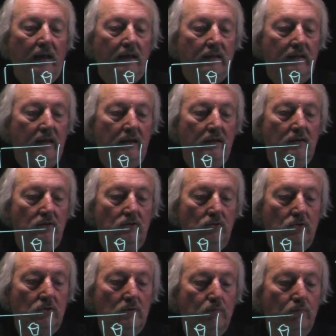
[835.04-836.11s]
then you
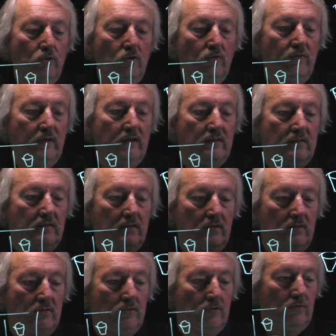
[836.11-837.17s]
could move it
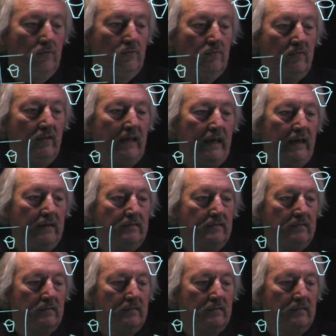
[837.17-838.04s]
to that,